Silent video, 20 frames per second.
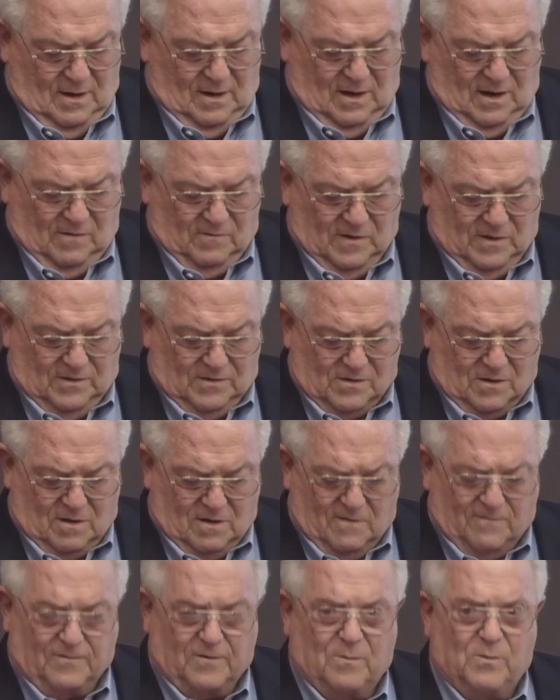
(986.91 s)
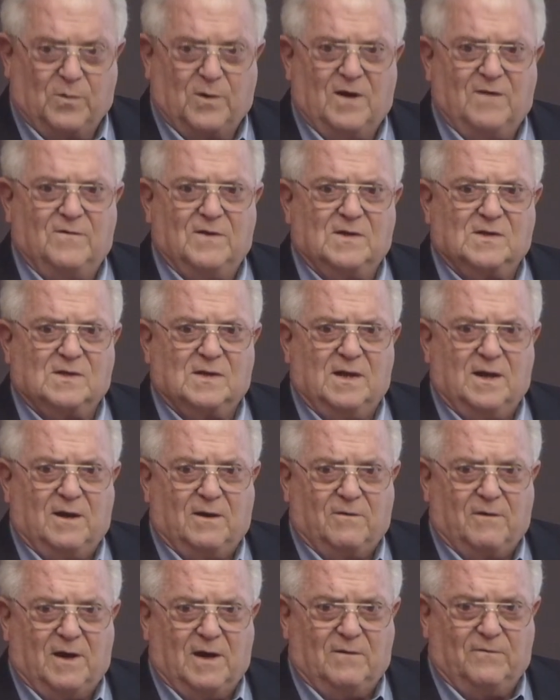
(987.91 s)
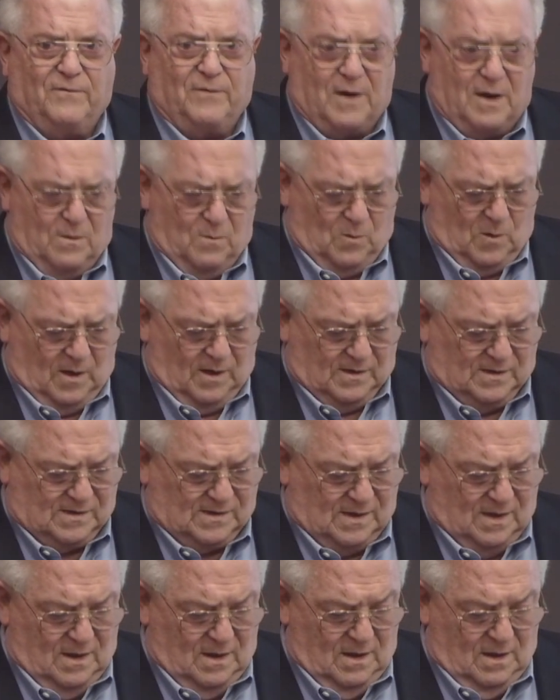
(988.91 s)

and withdrawal from previously agreed frameworks